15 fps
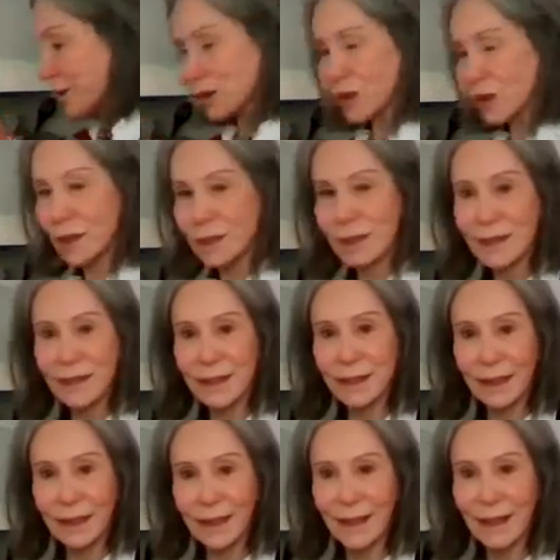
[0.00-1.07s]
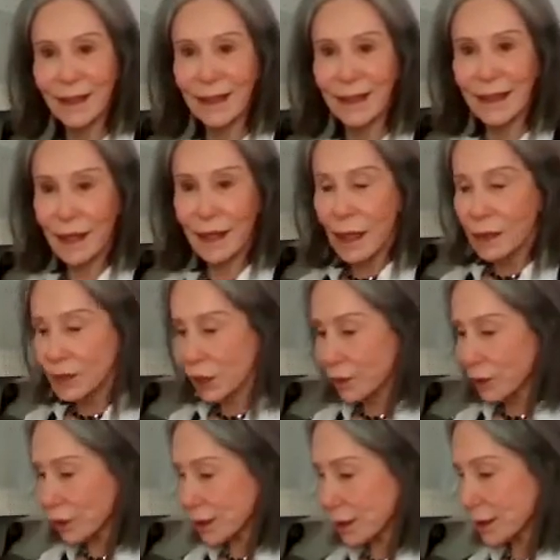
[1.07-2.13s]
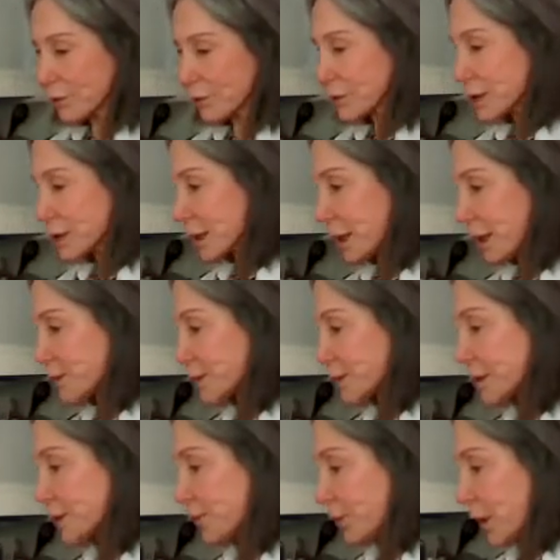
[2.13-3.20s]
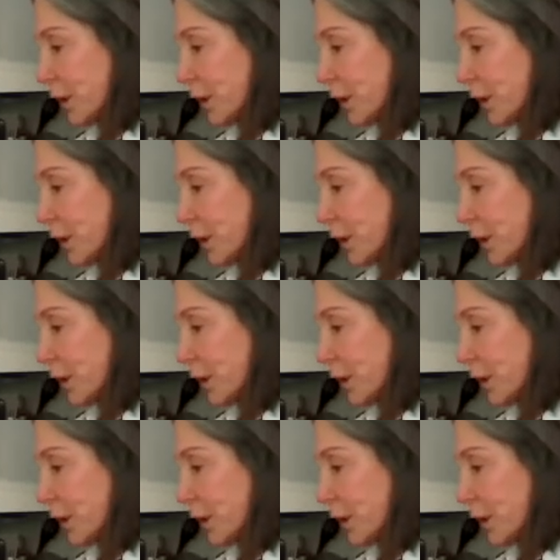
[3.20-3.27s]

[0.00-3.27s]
and the sauce is thick. So there are several steps.